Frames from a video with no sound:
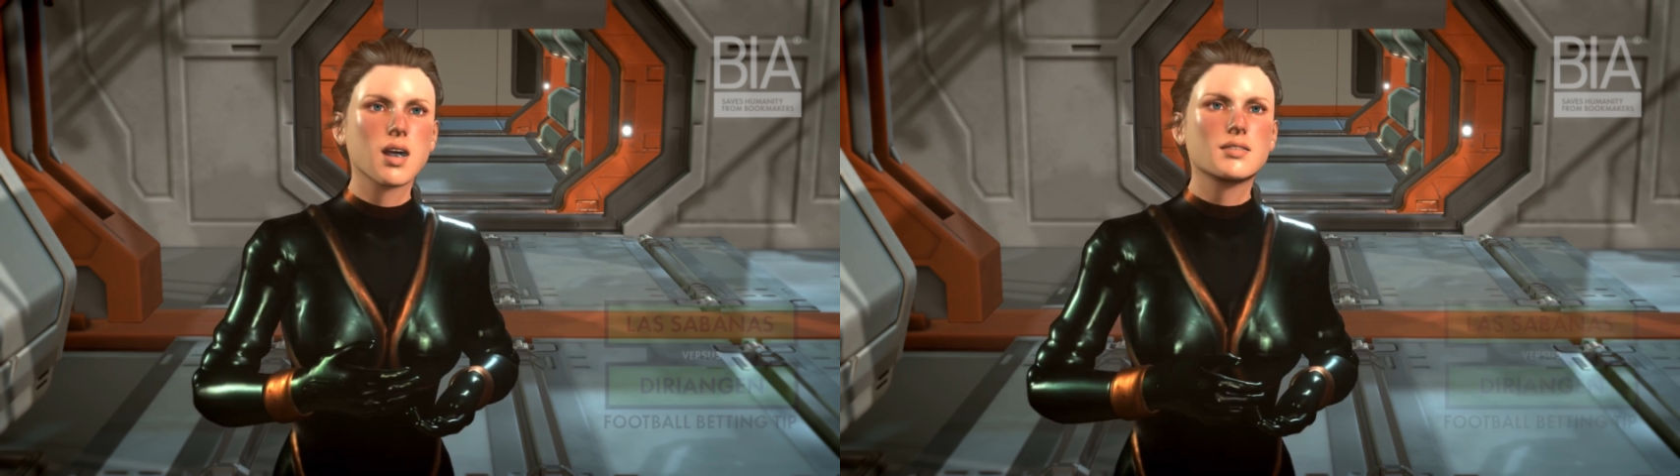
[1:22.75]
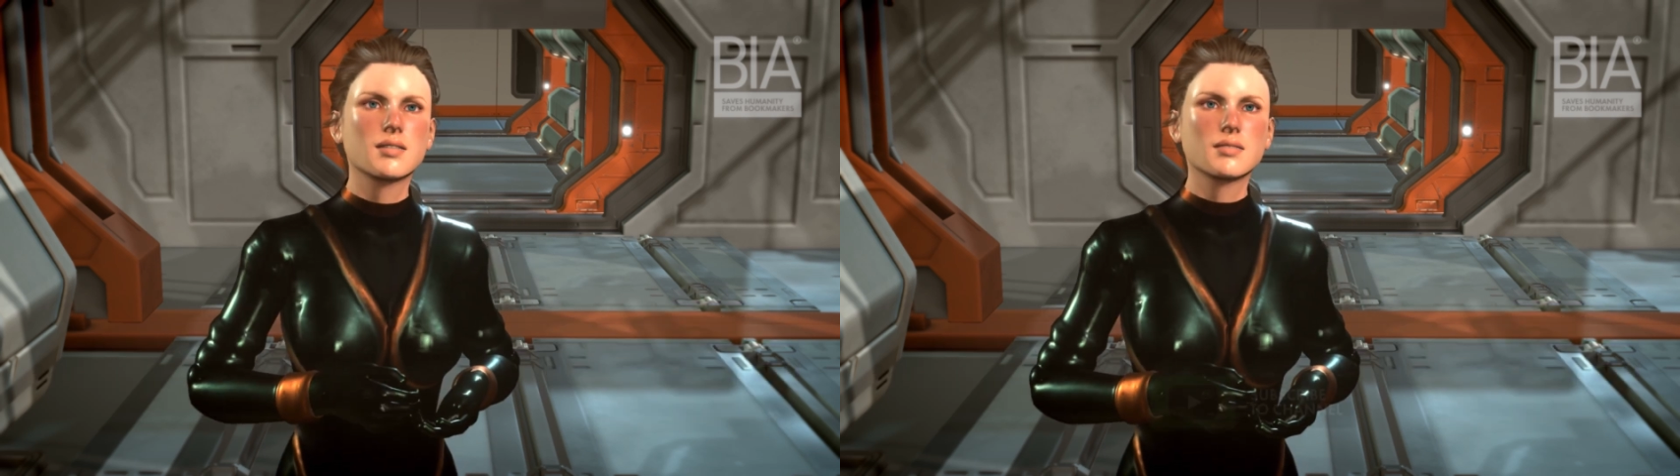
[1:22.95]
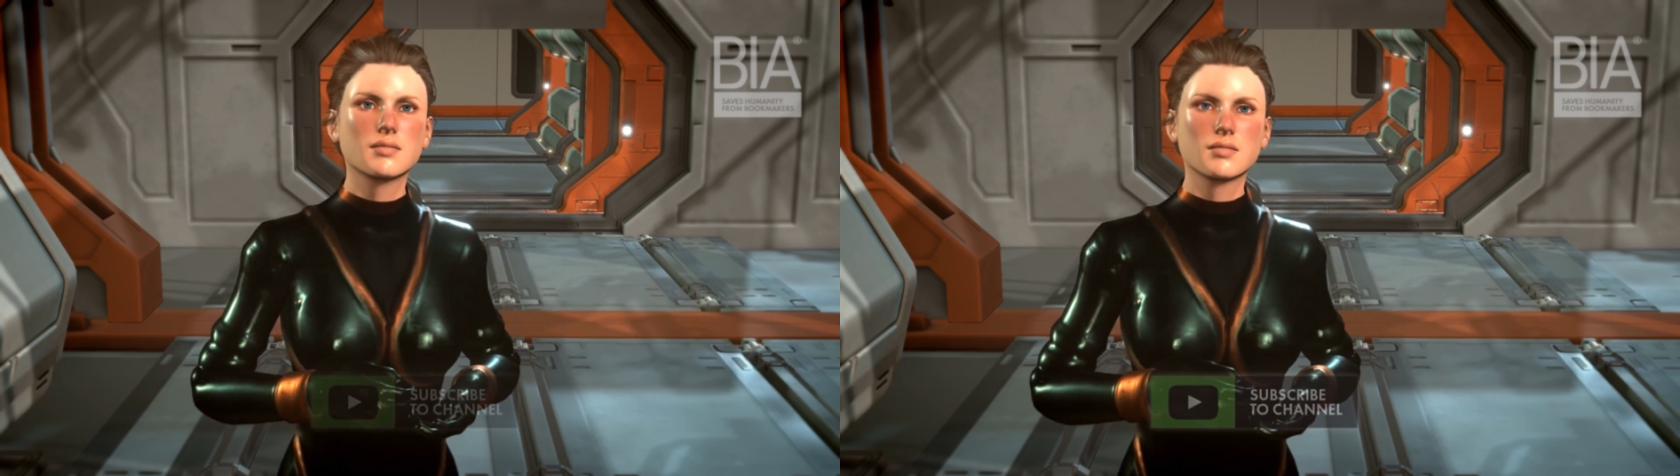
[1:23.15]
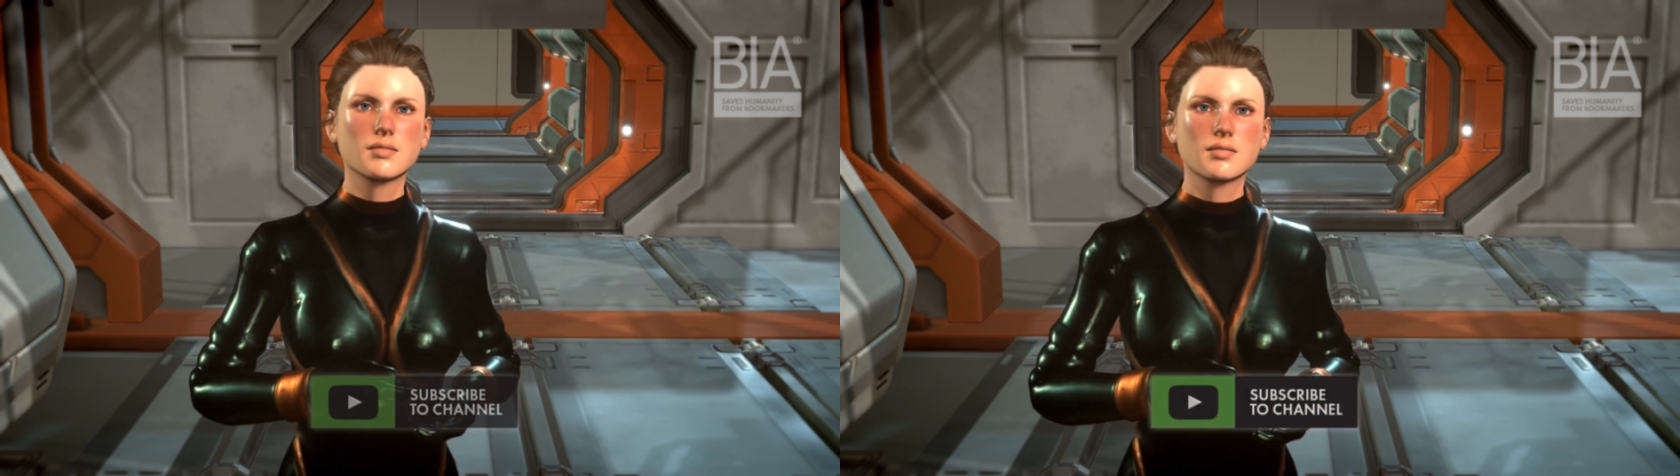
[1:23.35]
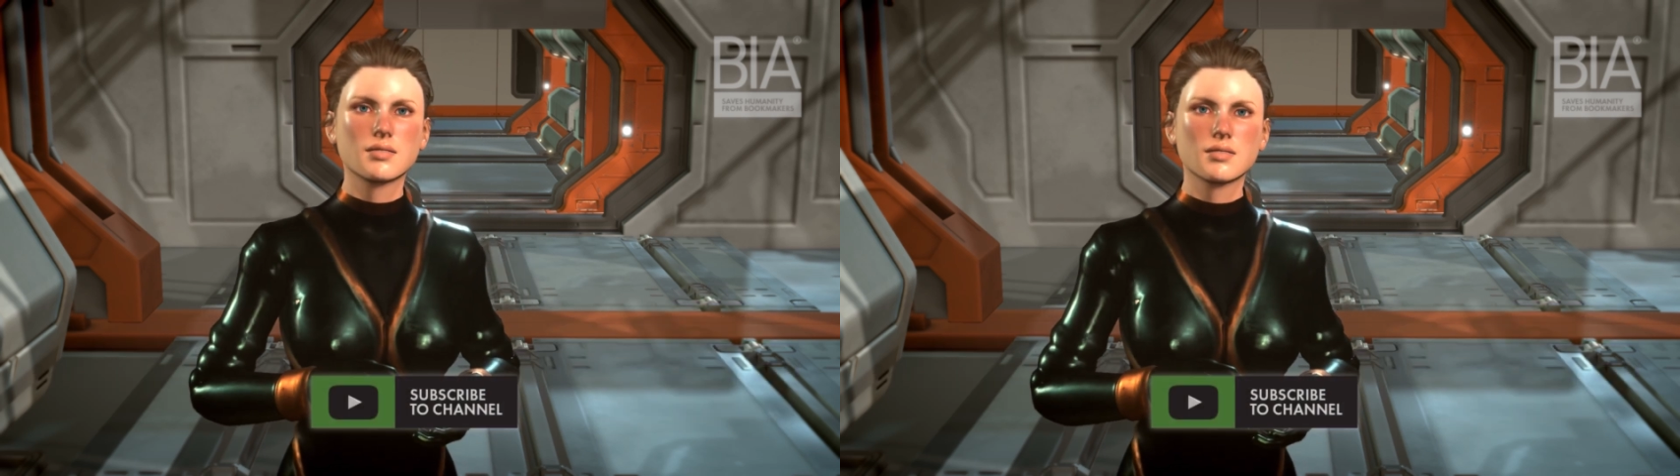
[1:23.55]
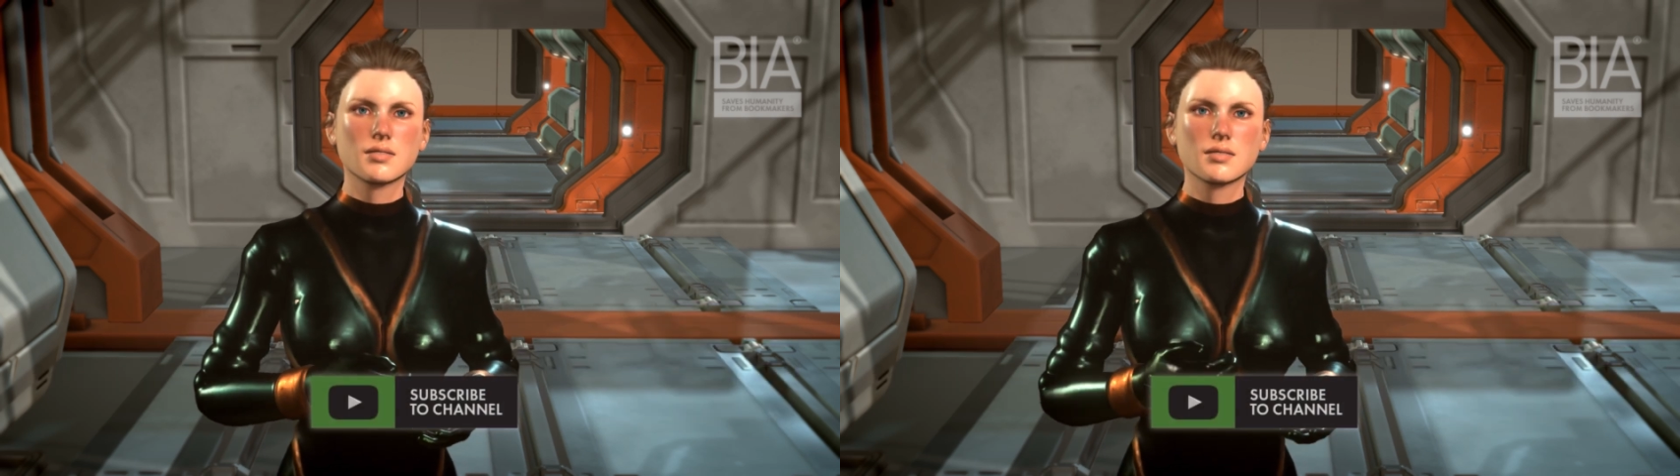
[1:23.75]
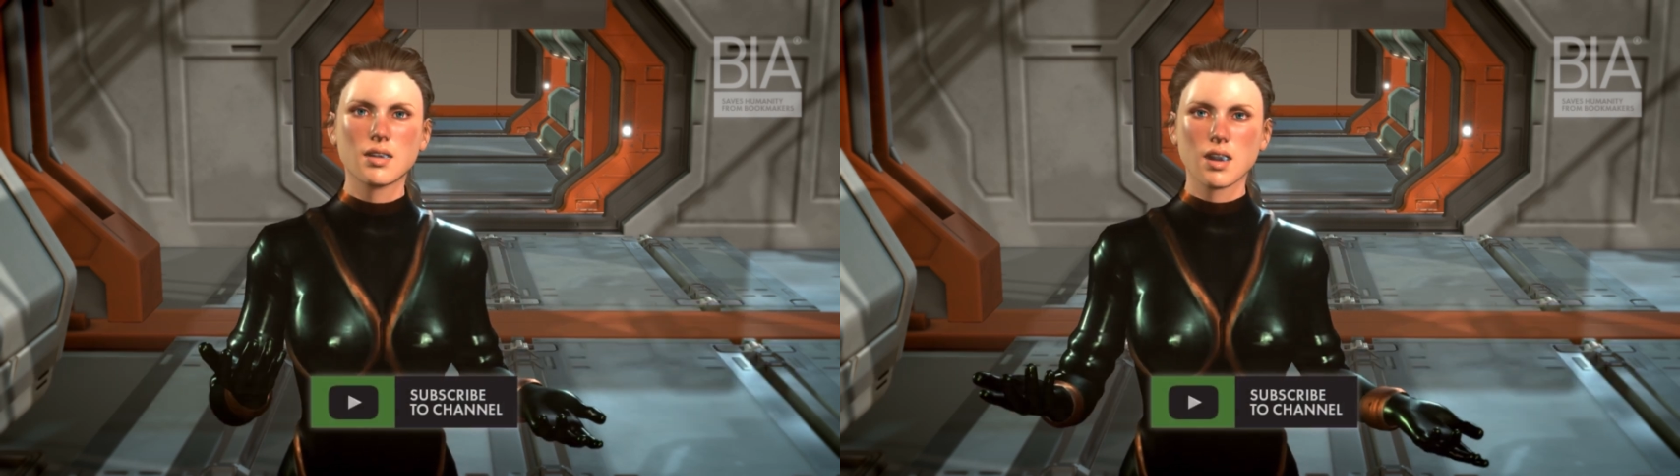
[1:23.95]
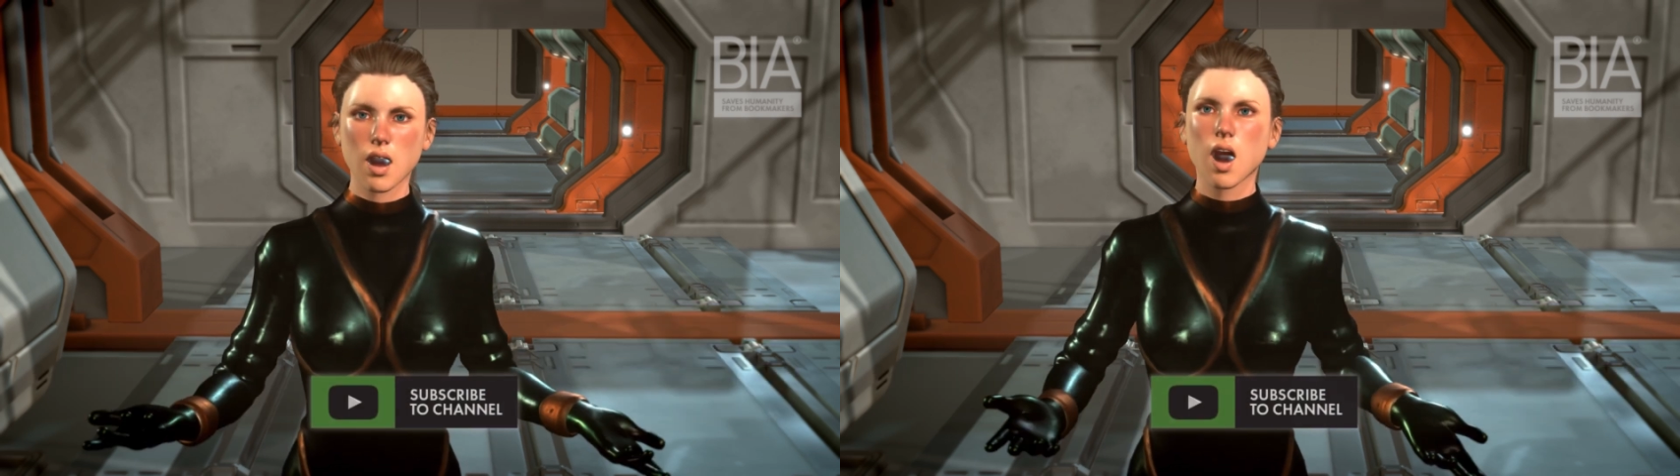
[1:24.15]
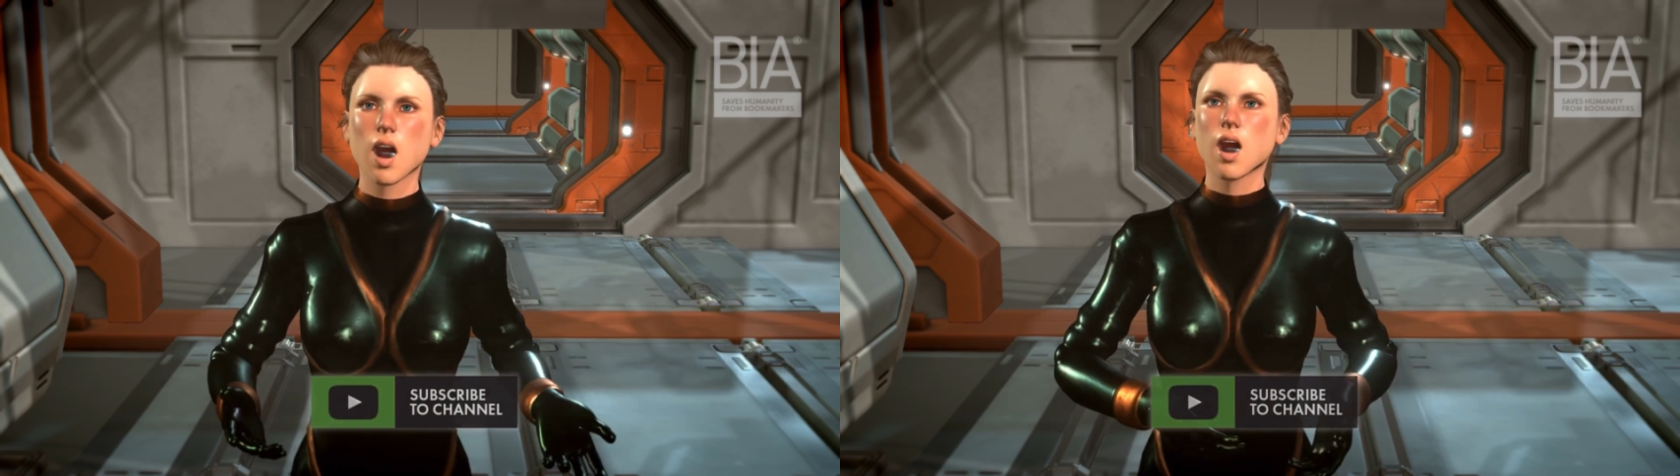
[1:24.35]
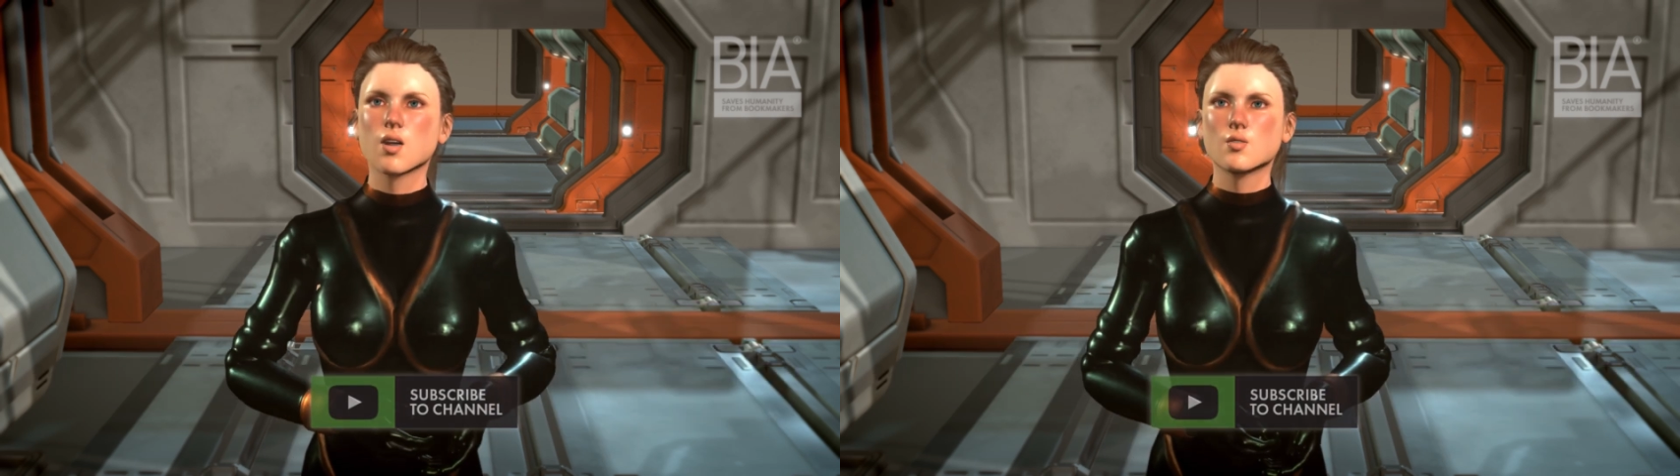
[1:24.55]
battle.
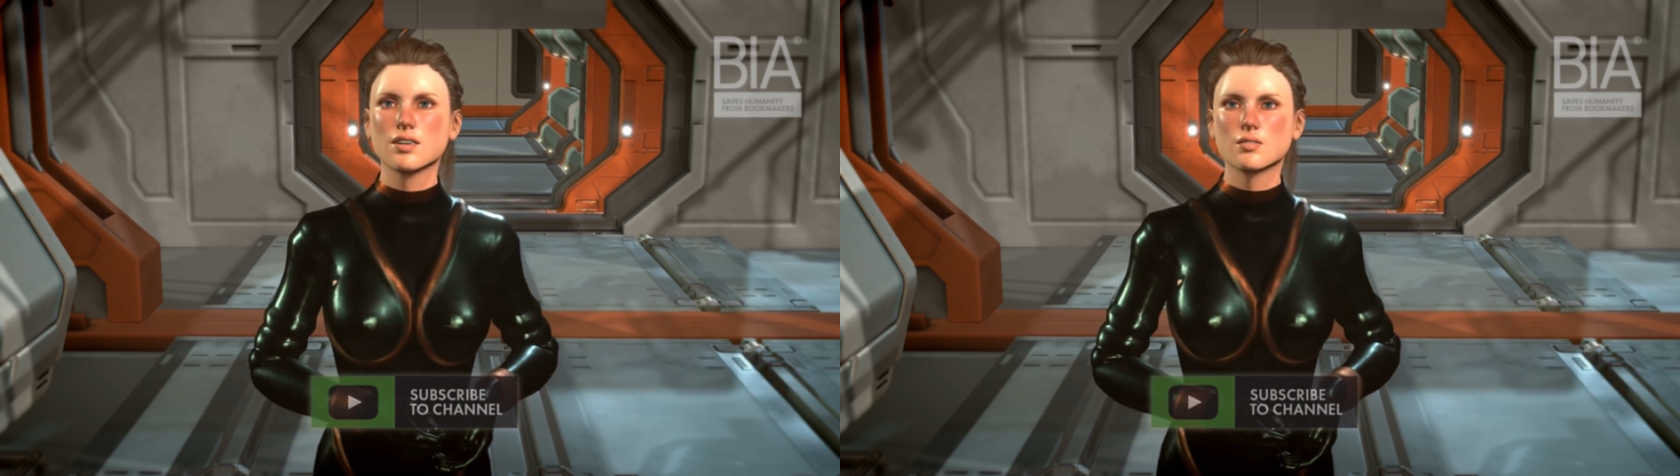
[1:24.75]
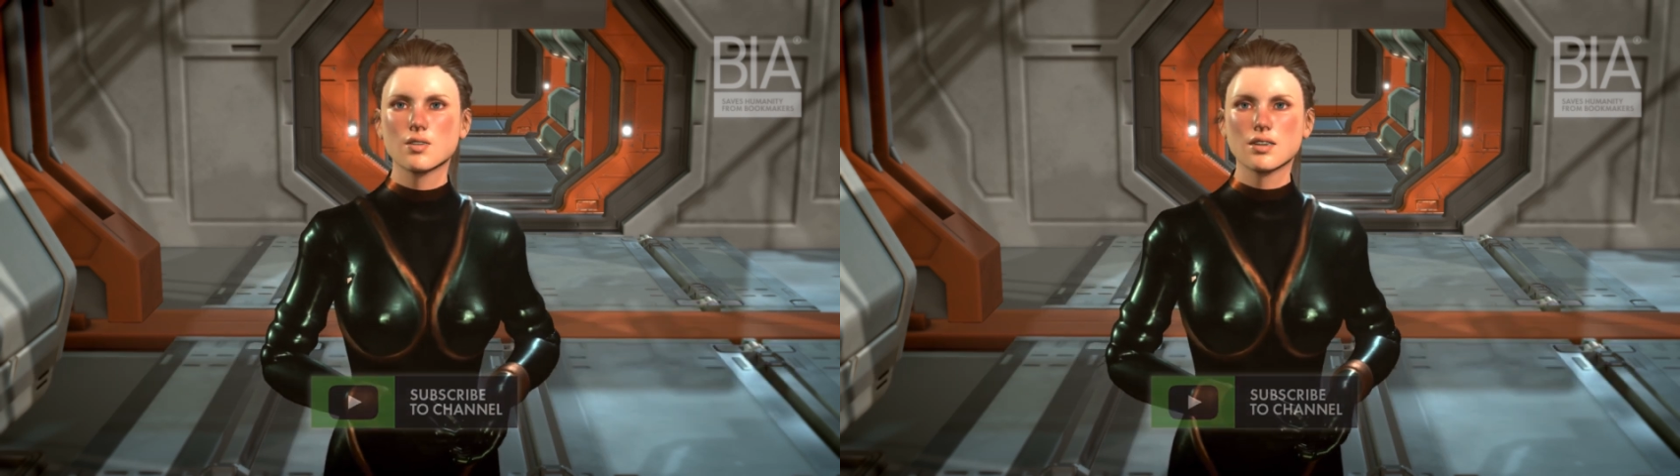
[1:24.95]
Long live the